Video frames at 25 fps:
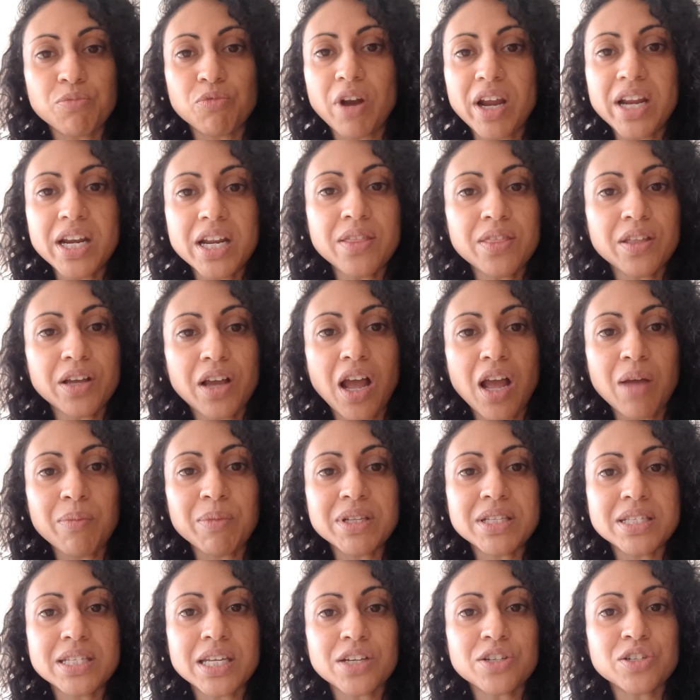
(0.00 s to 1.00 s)
write in the
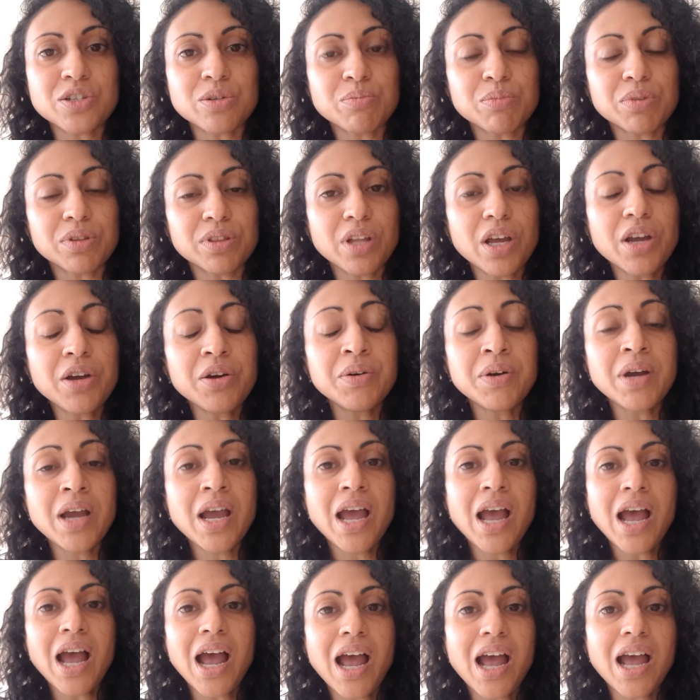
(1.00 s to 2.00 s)
comment section below
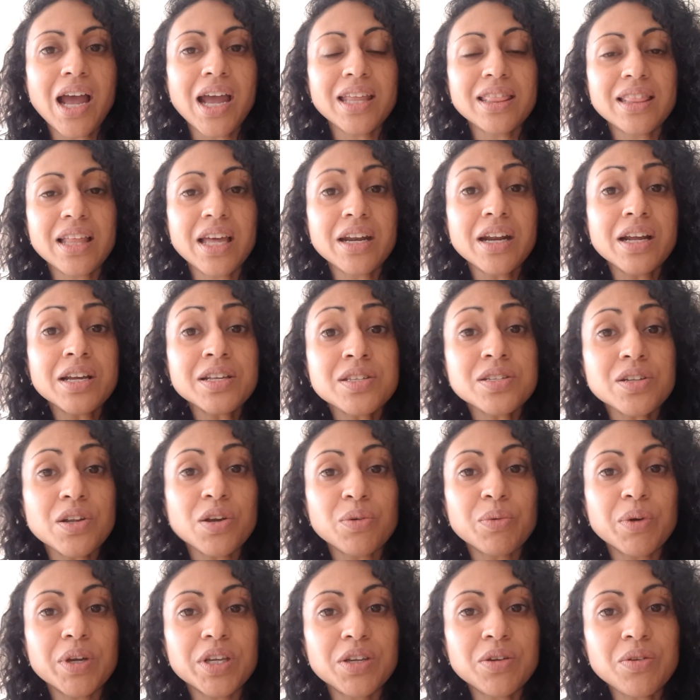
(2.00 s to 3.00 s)
uh, and let us
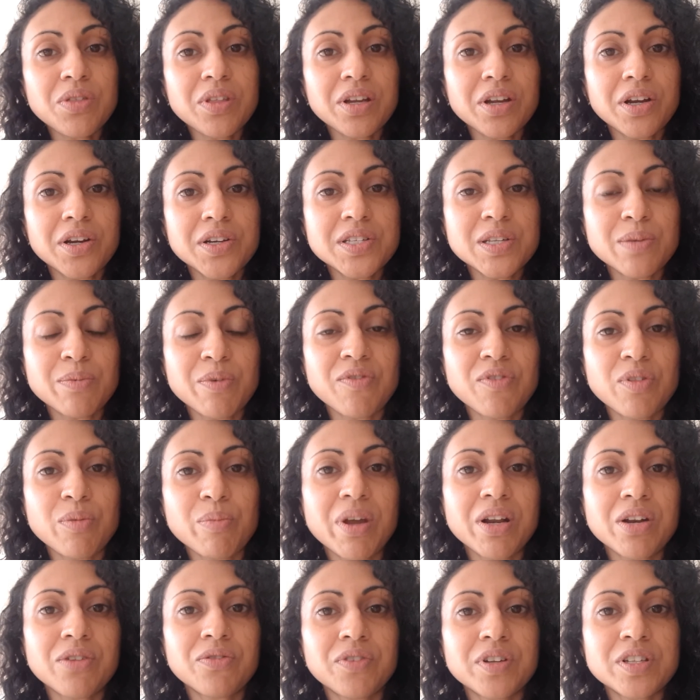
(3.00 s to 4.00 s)
know what you think are some of the
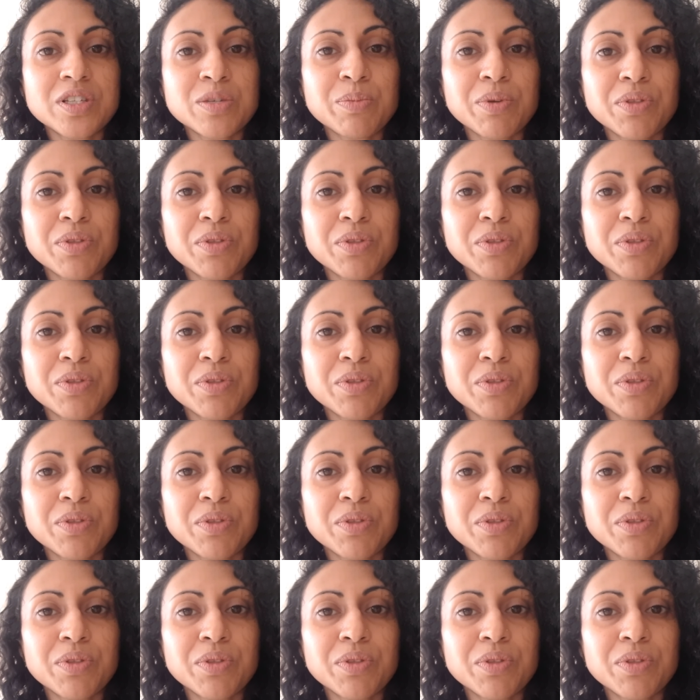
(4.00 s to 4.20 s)
benefits.